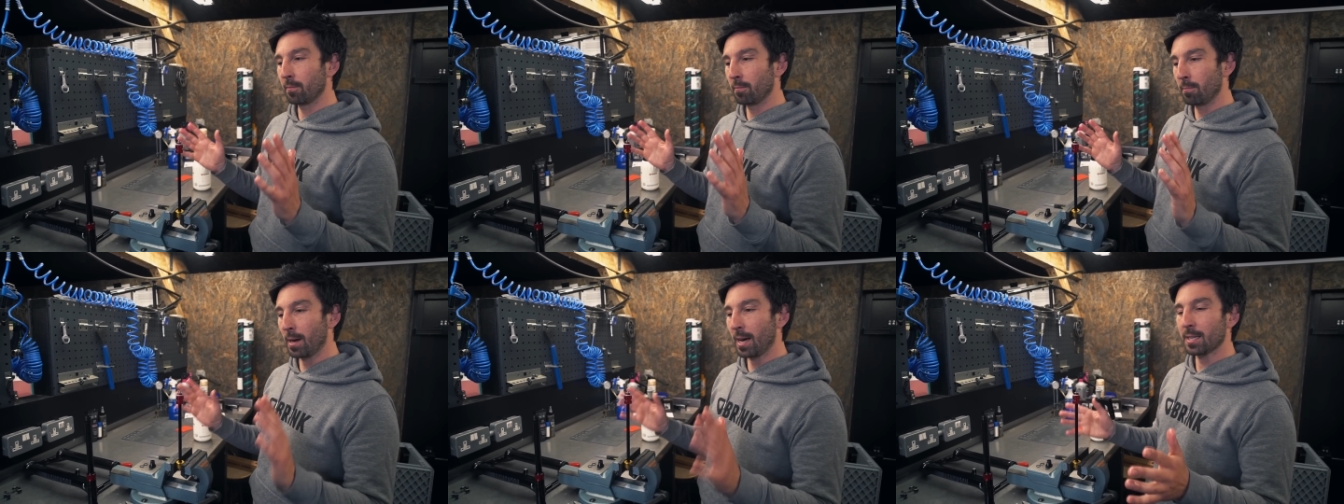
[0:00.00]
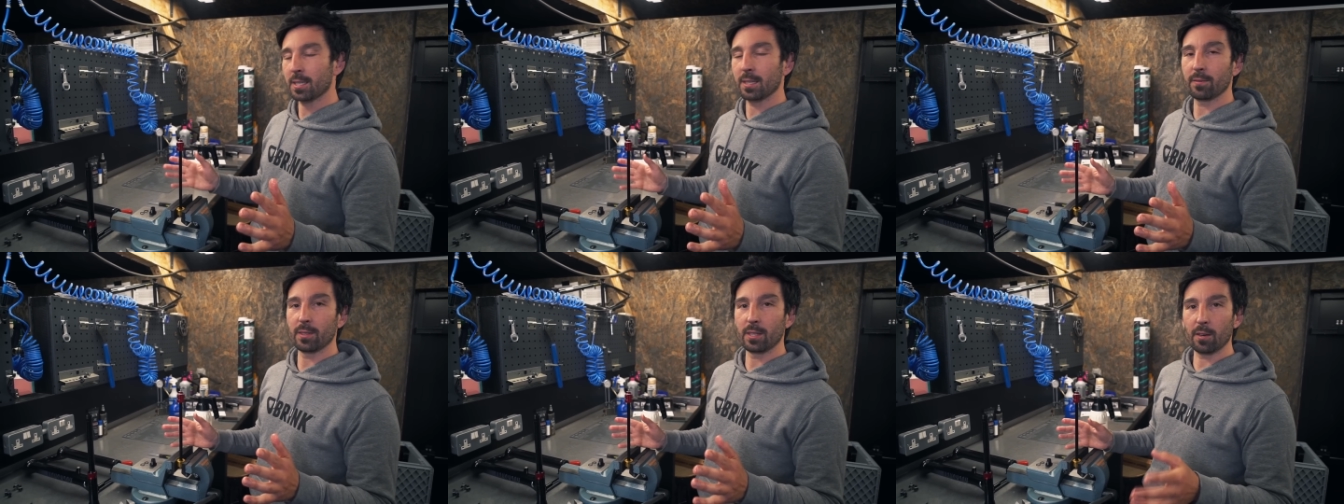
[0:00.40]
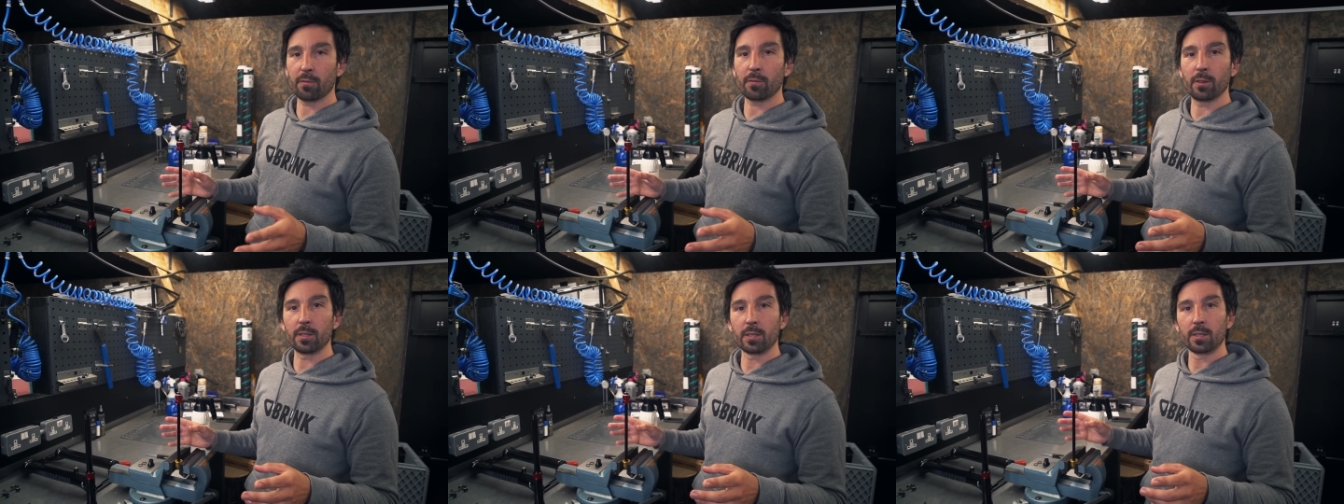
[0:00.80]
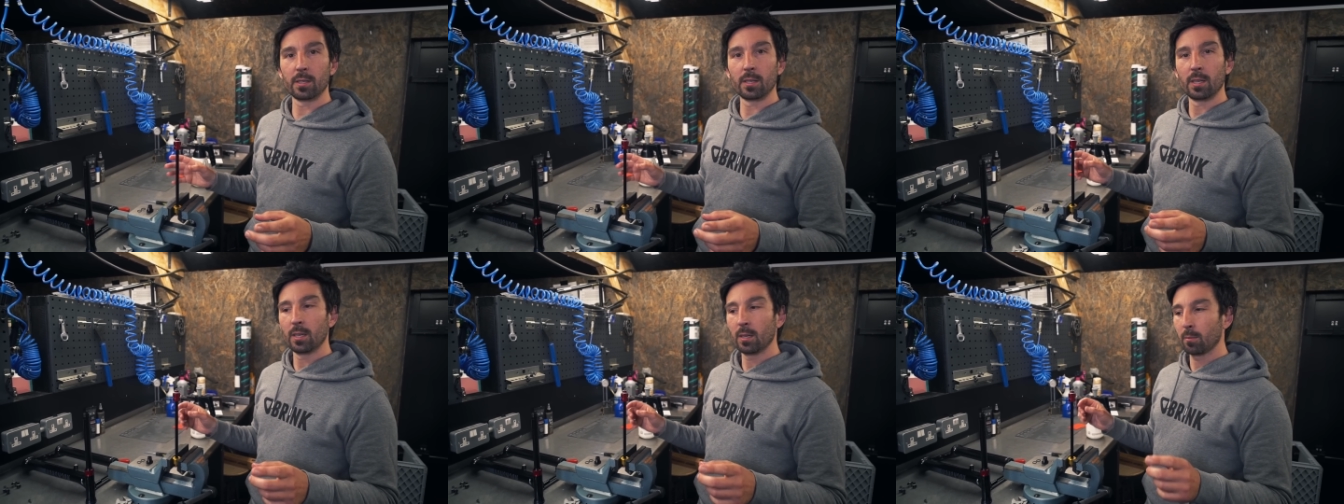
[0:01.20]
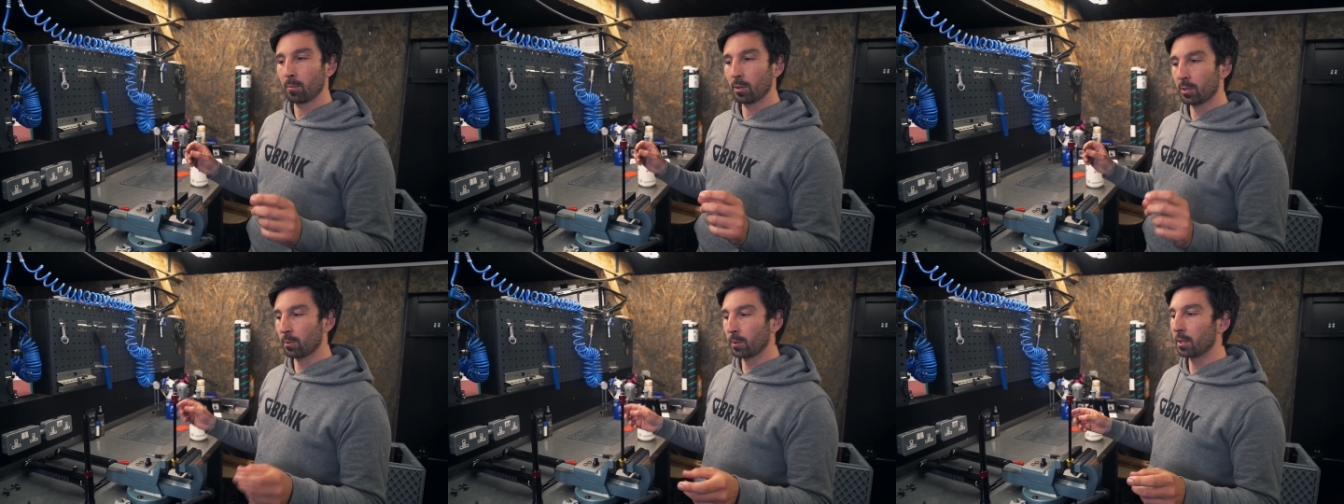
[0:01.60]
massive difference
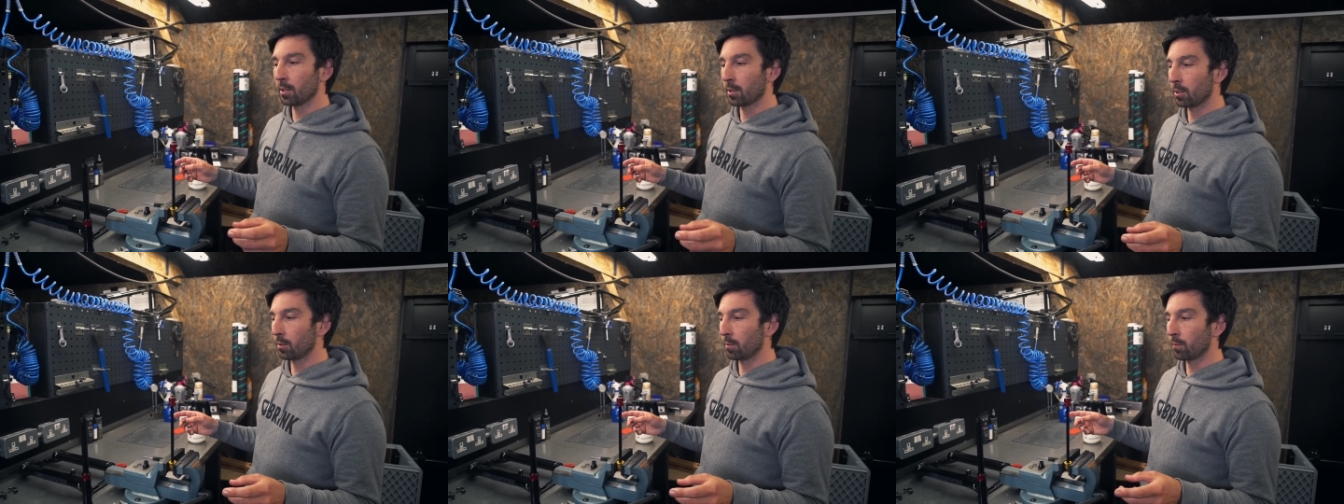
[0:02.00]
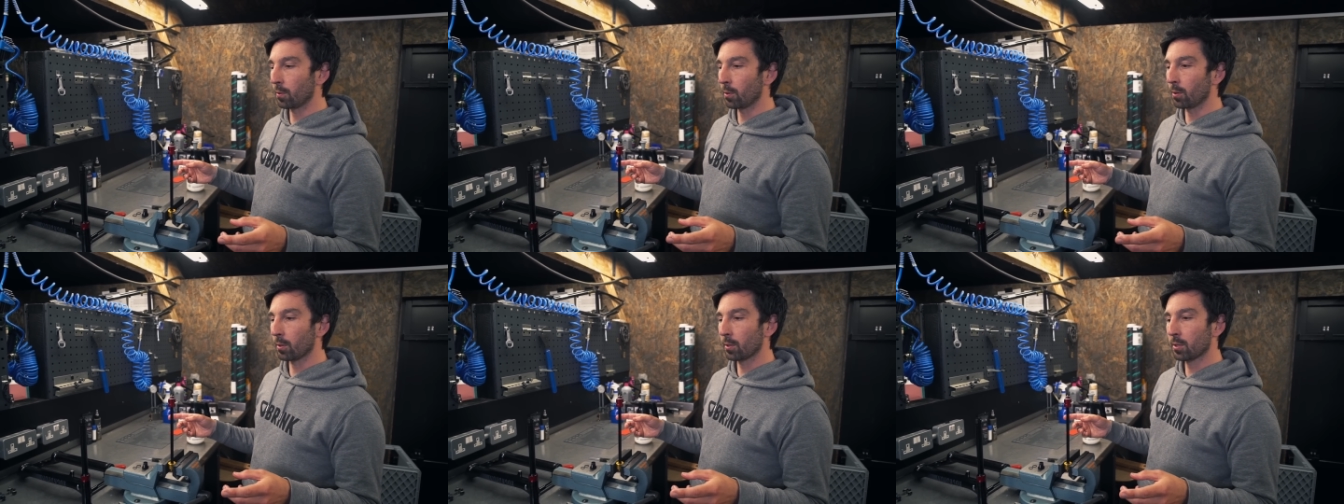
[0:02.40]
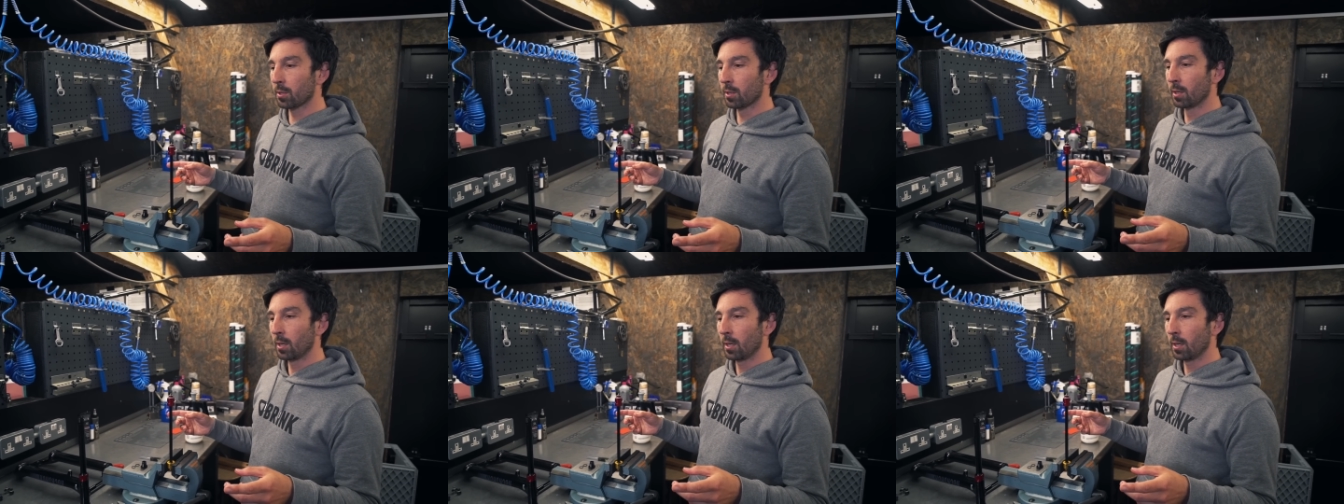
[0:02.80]
between the two forks.